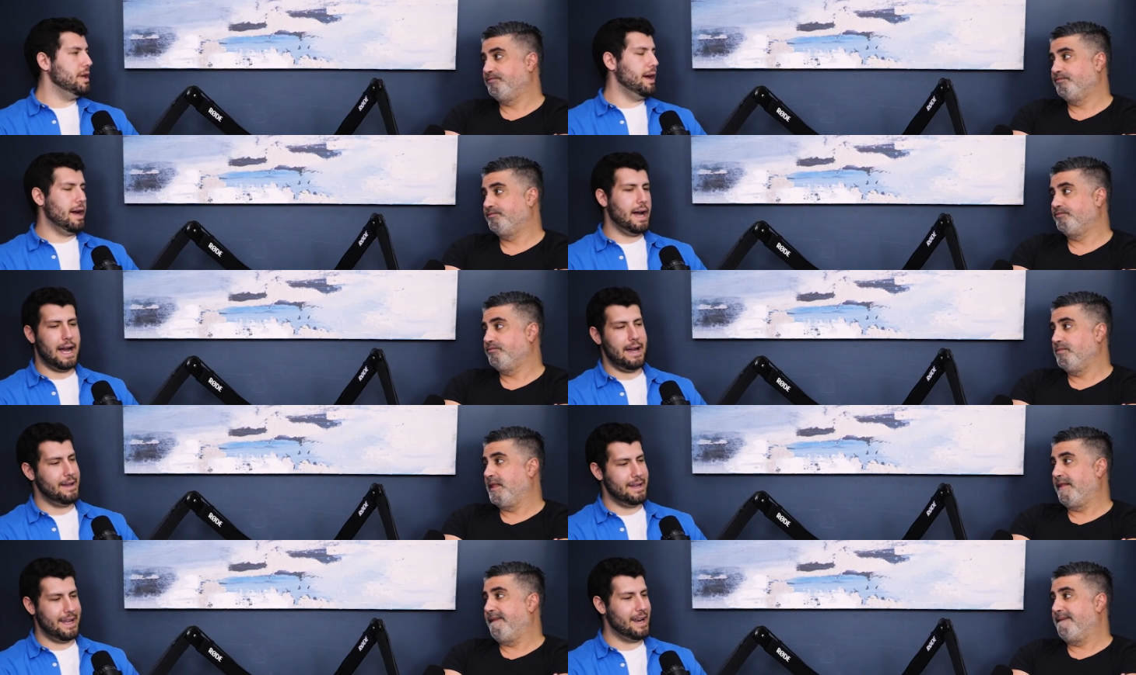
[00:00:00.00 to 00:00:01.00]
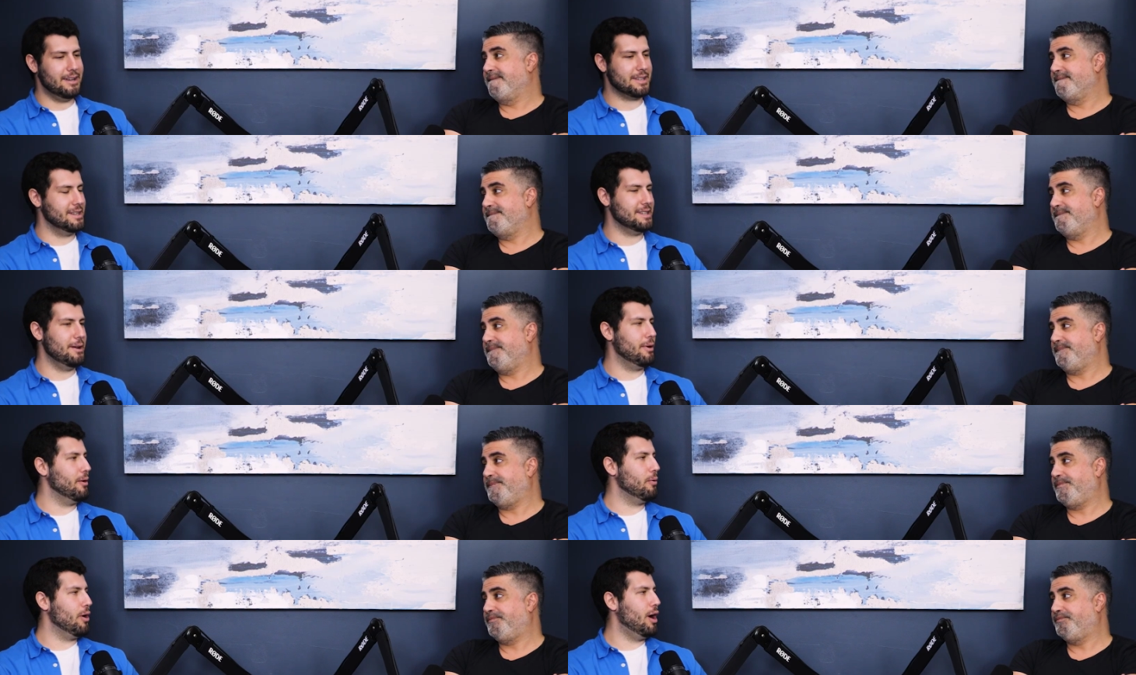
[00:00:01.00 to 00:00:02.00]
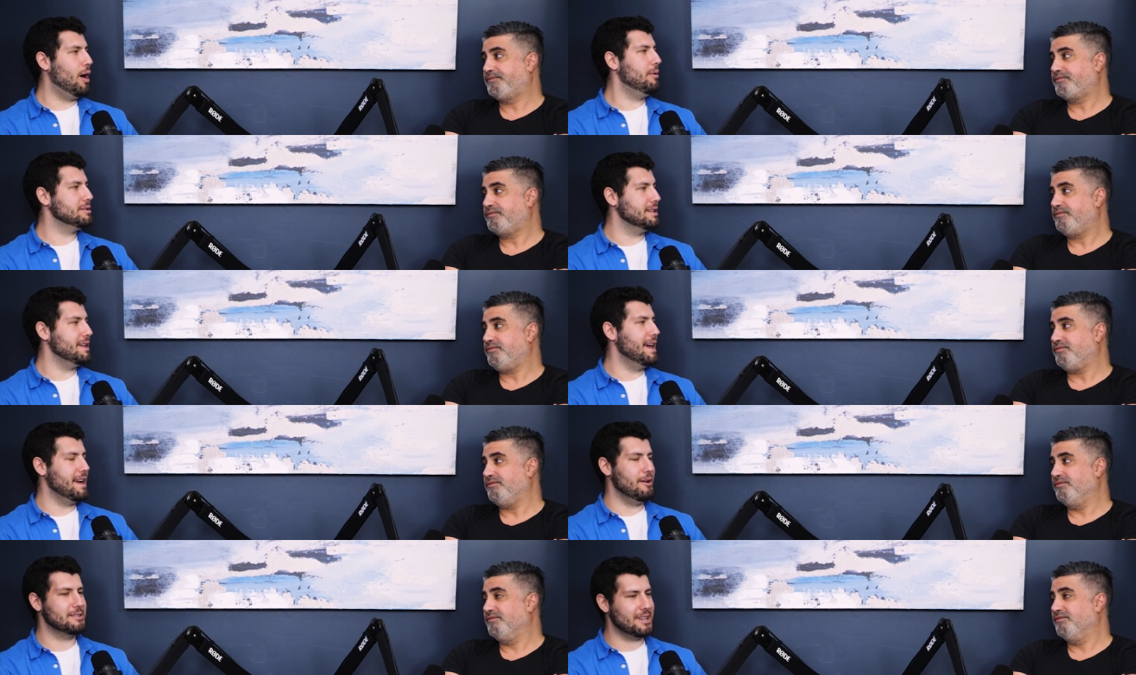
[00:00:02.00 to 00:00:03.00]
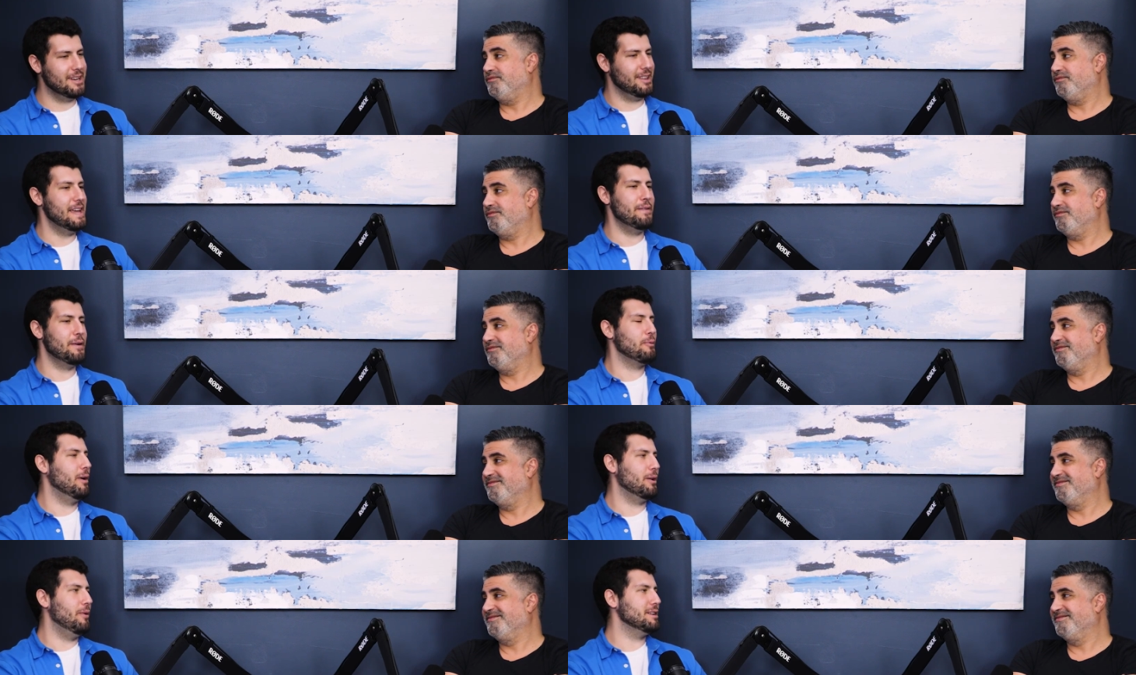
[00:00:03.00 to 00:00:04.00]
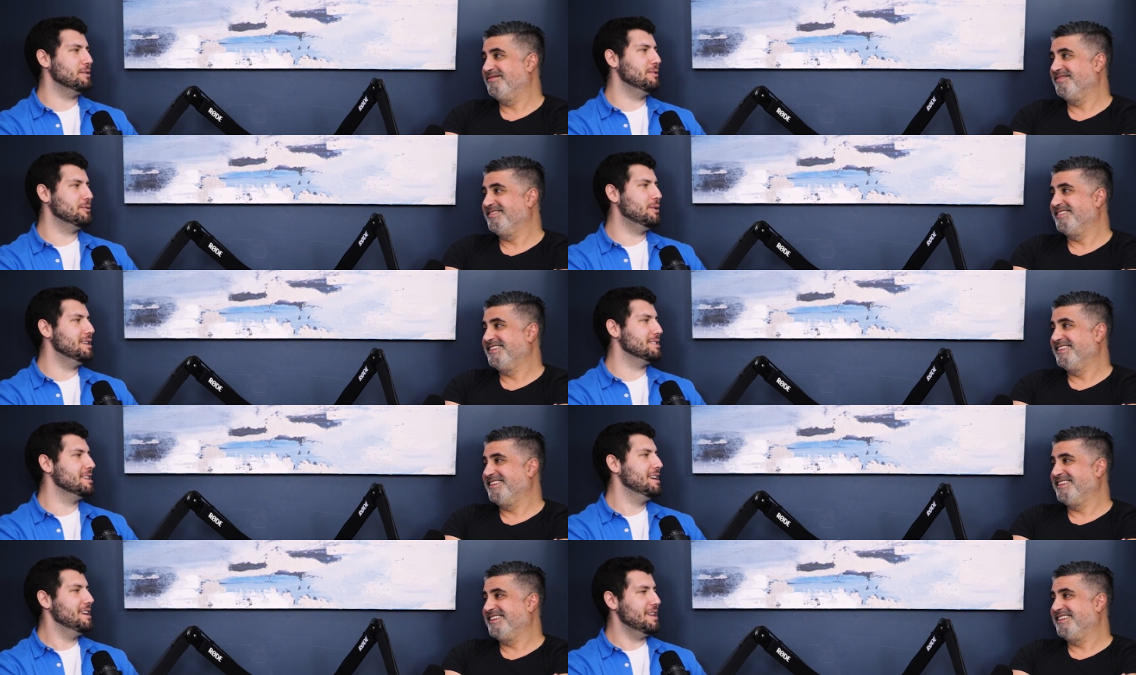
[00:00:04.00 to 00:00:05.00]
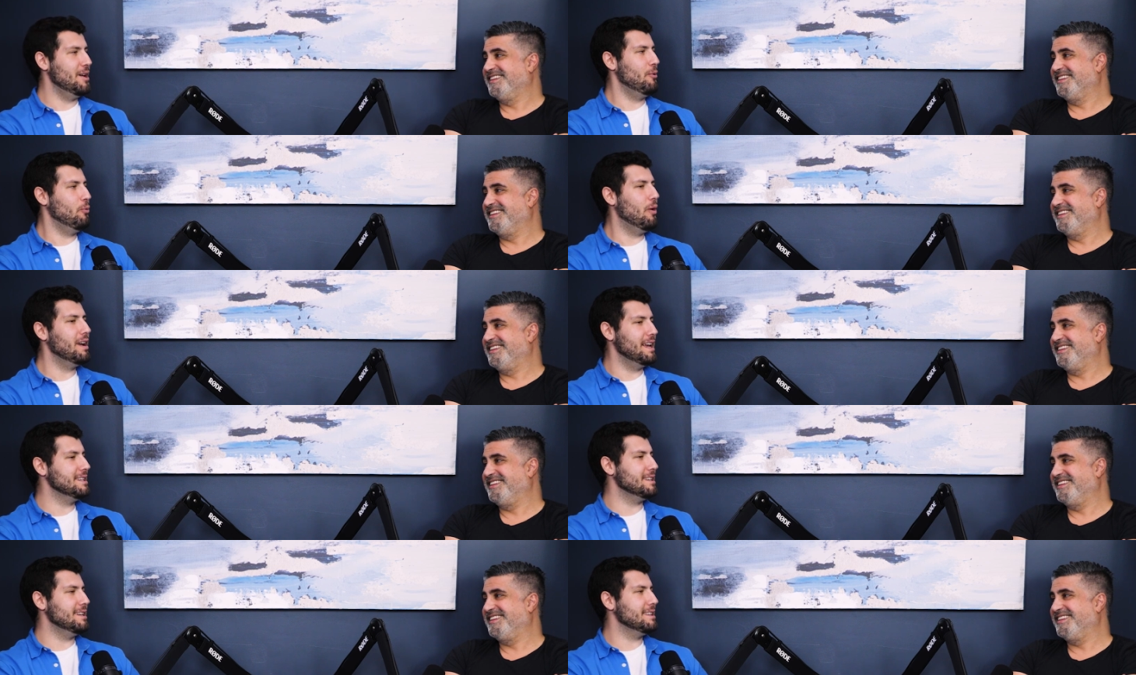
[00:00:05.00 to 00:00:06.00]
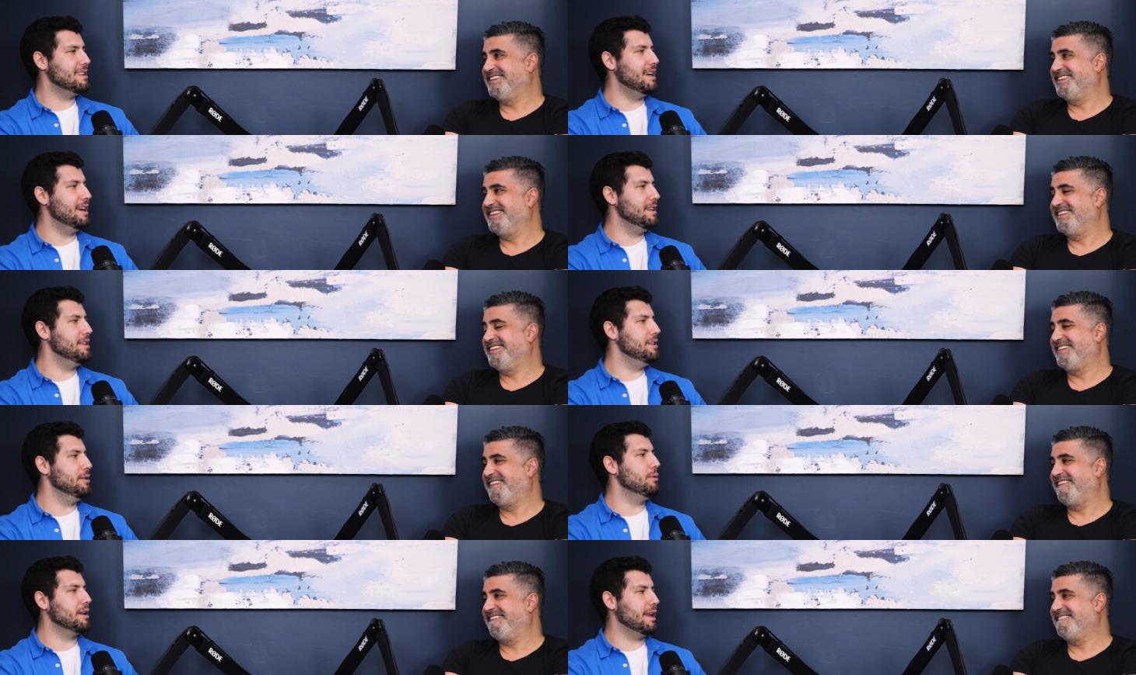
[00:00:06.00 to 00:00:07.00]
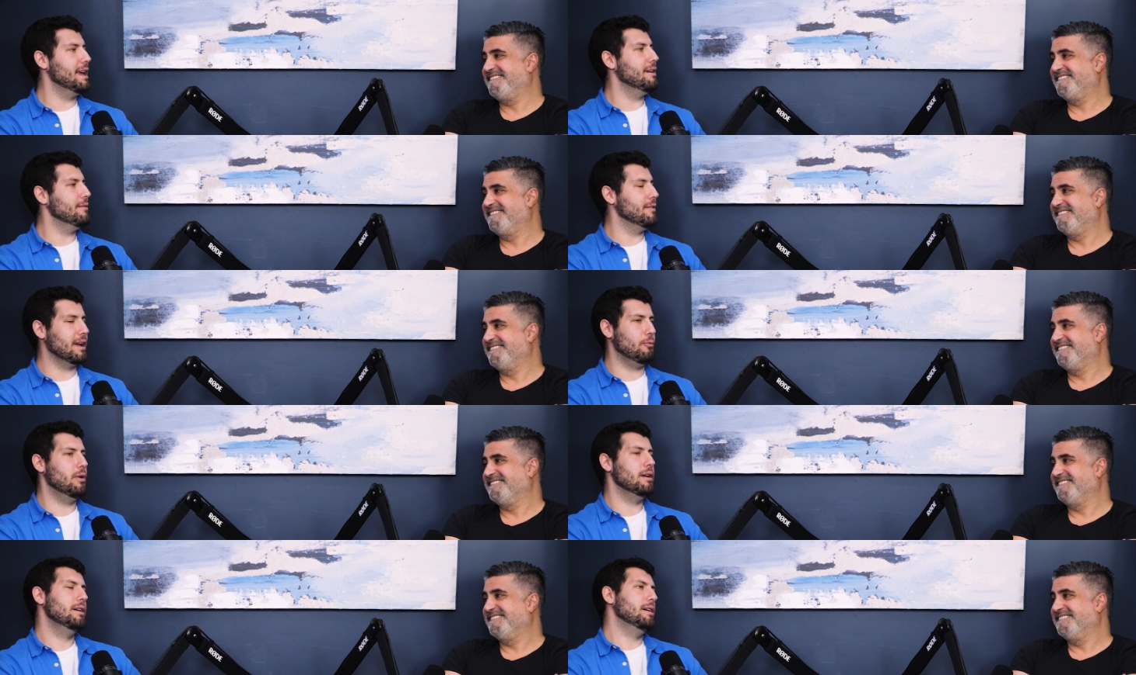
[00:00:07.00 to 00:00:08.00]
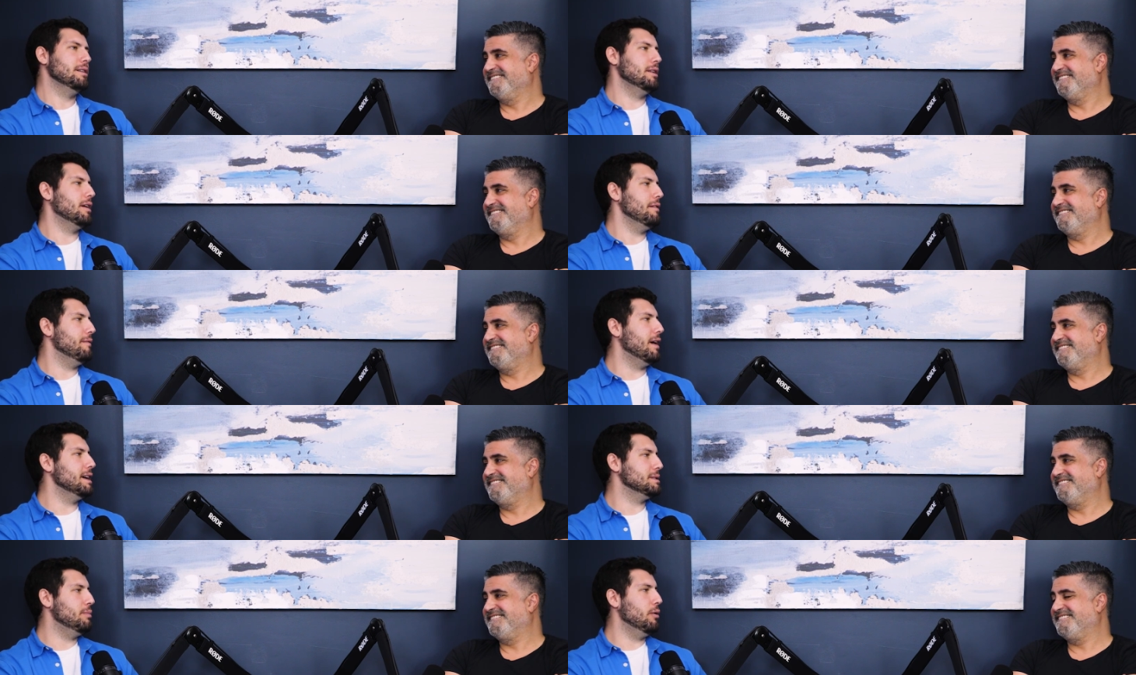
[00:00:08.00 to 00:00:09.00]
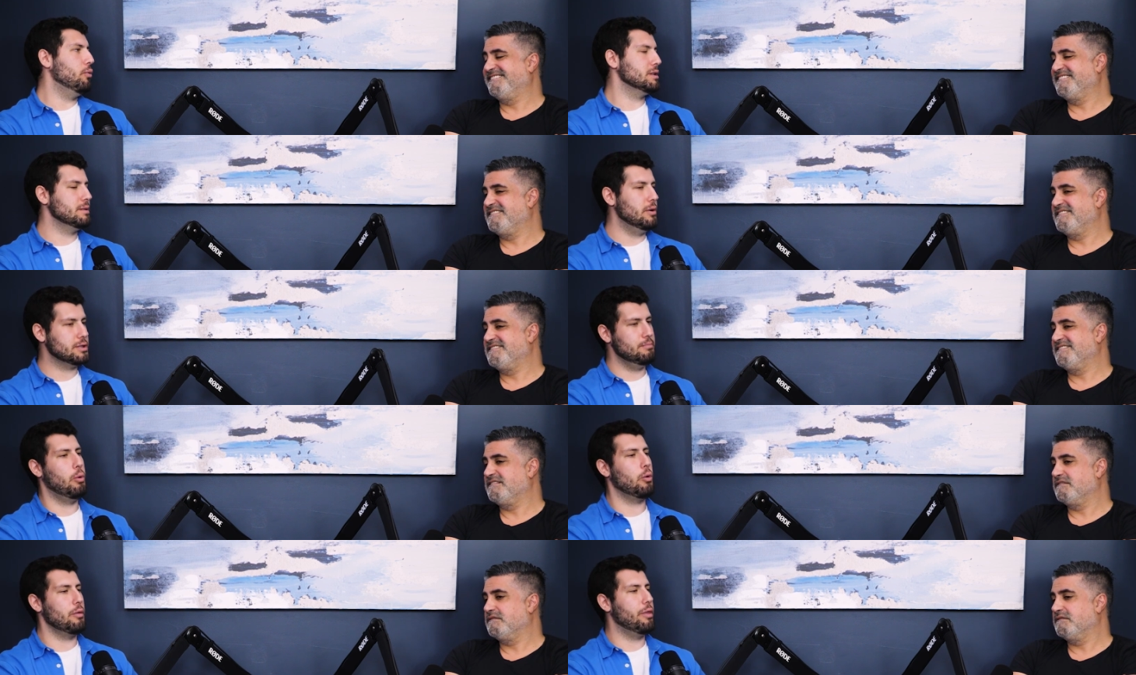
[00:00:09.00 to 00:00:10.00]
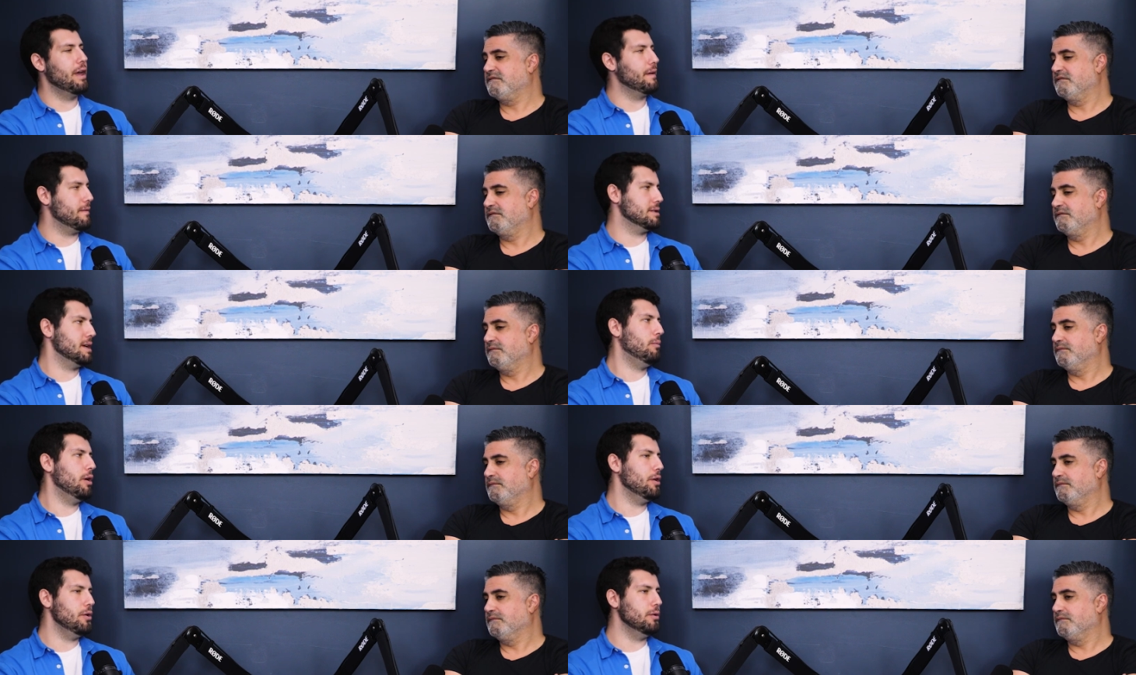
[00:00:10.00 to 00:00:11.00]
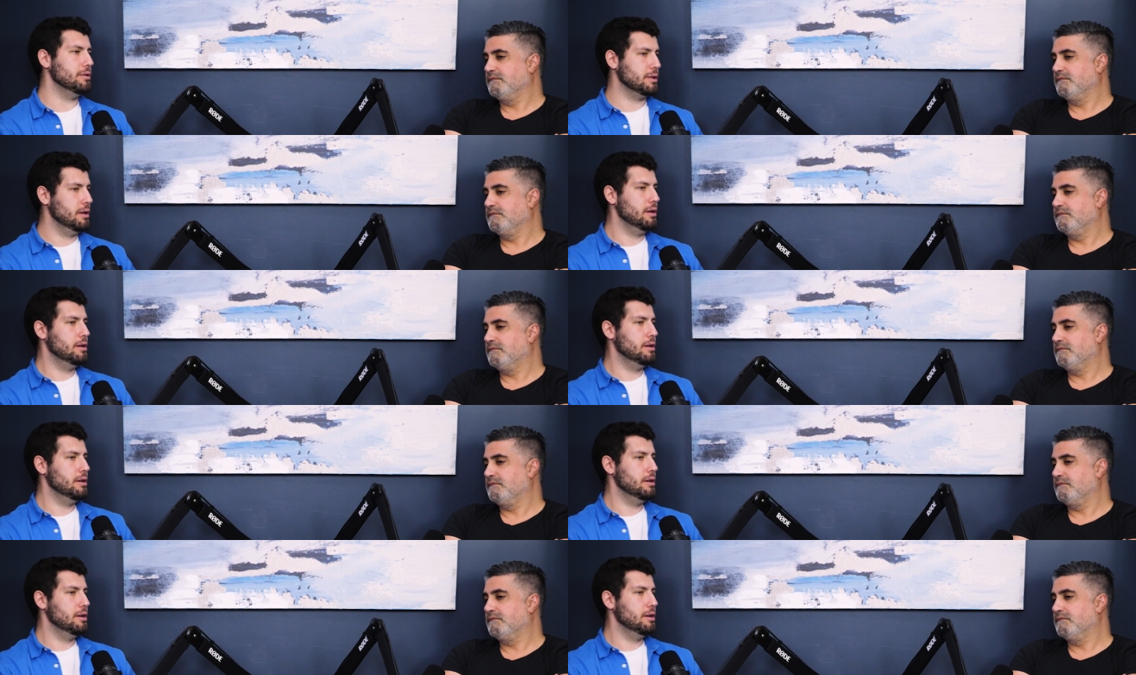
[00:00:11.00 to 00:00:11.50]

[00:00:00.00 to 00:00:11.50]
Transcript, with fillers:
Speaker 1: Yeah, I and I was gonna say we're we're almost at the end, and I was gonna leave you with one question, which was, you know, what is it that you would give like what not advice but what's the most important thing for someone who's